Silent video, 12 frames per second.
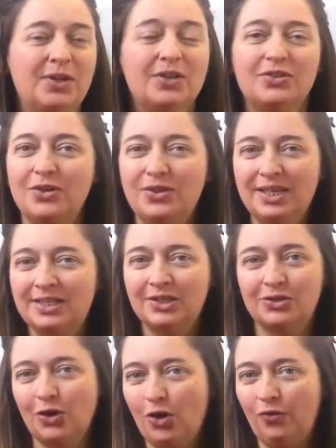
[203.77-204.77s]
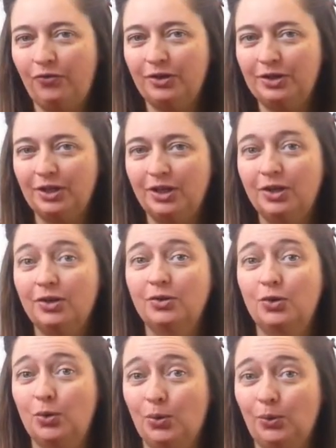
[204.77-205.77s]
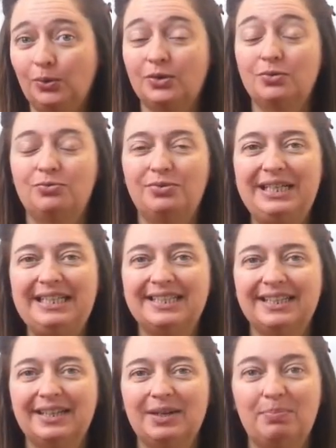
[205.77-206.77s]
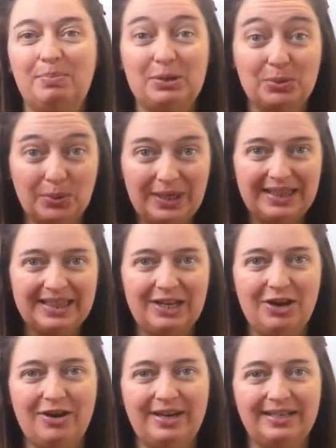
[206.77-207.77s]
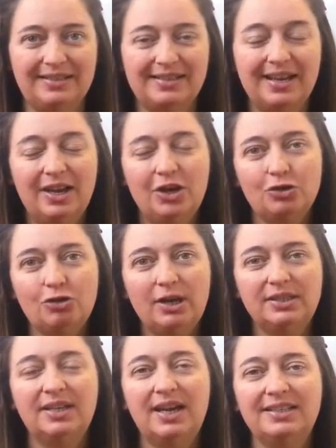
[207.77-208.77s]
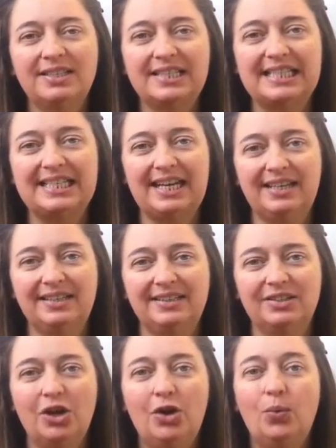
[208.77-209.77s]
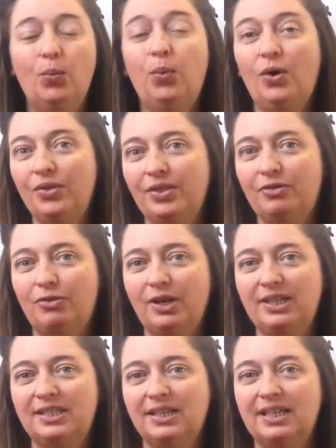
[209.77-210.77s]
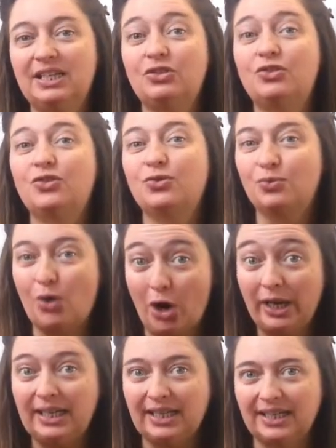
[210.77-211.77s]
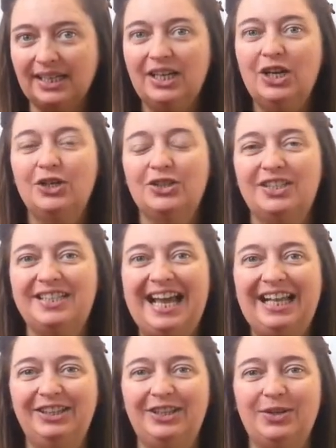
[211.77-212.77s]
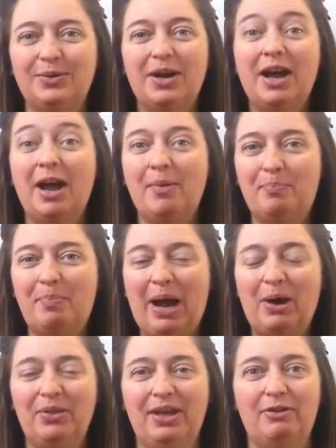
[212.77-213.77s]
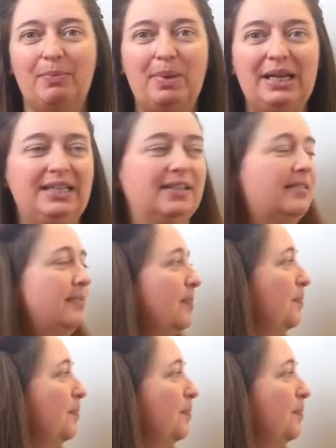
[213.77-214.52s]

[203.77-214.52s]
So this is often called reading between the lines, trying to understand what the writer is trying to tell you about their opinion.